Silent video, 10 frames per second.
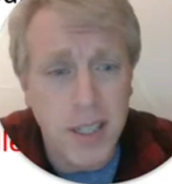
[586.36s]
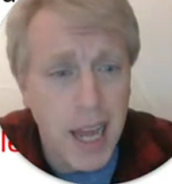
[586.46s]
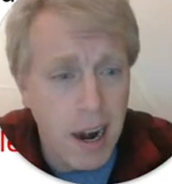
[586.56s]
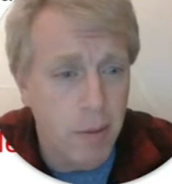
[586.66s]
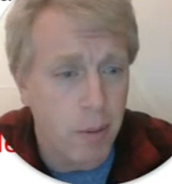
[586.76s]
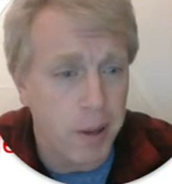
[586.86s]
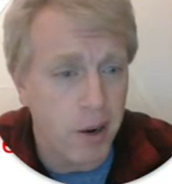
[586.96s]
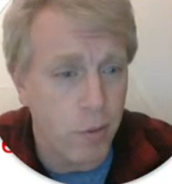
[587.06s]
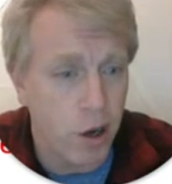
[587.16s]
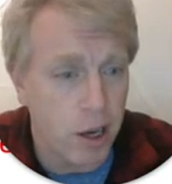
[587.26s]
Terrible bit
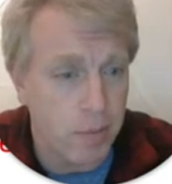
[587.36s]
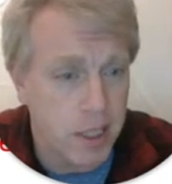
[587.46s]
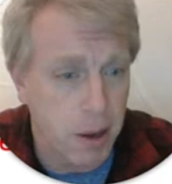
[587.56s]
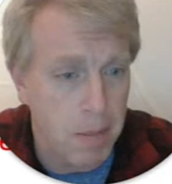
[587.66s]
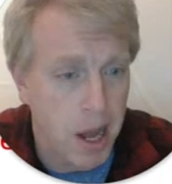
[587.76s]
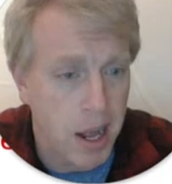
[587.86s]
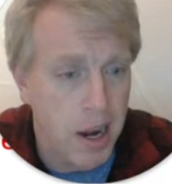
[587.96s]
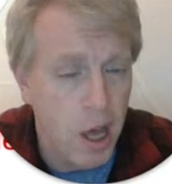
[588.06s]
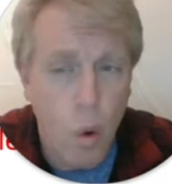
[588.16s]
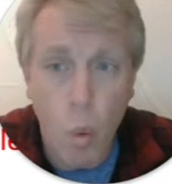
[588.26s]
of work, Mr. McMullen.
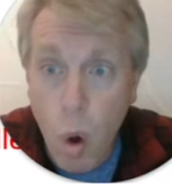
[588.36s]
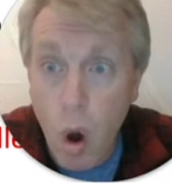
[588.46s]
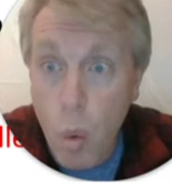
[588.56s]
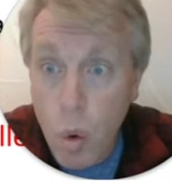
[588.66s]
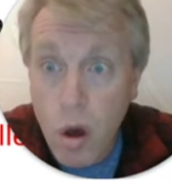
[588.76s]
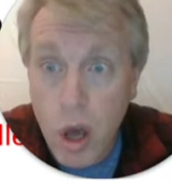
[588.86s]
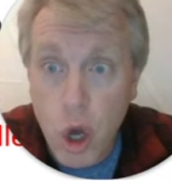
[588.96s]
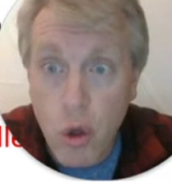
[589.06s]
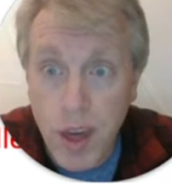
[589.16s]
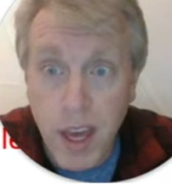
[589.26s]
What were
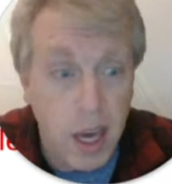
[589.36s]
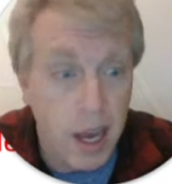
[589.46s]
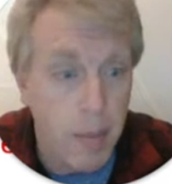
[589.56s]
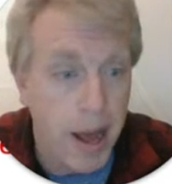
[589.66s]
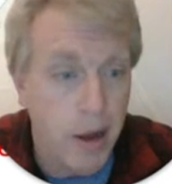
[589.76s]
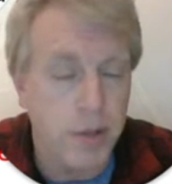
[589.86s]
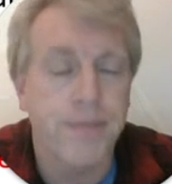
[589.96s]
you thinking about?